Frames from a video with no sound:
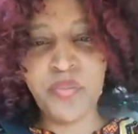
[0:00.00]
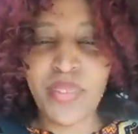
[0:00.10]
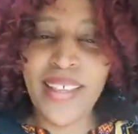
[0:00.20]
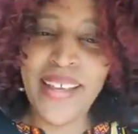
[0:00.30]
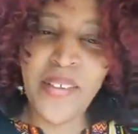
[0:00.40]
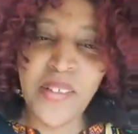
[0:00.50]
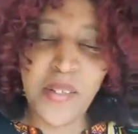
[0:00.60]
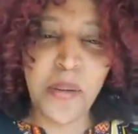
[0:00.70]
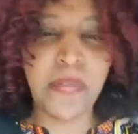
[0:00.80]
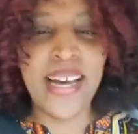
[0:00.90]
Thank you
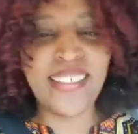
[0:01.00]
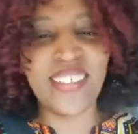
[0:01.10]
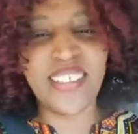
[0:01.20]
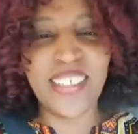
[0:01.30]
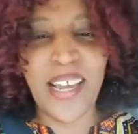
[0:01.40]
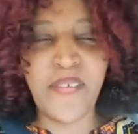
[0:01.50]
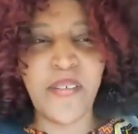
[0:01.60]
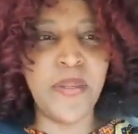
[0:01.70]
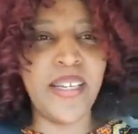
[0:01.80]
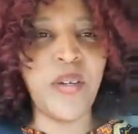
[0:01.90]
so much,
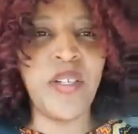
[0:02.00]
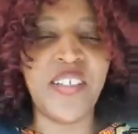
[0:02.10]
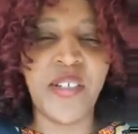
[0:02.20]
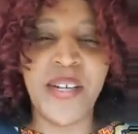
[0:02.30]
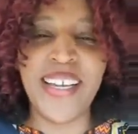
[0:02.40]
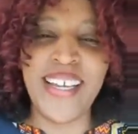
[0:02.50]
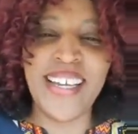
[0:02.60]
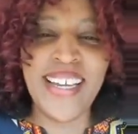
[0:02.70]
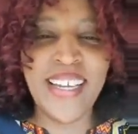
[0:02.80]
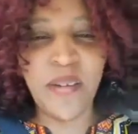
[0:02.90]
everybody who is
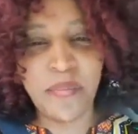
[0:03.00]
joining in.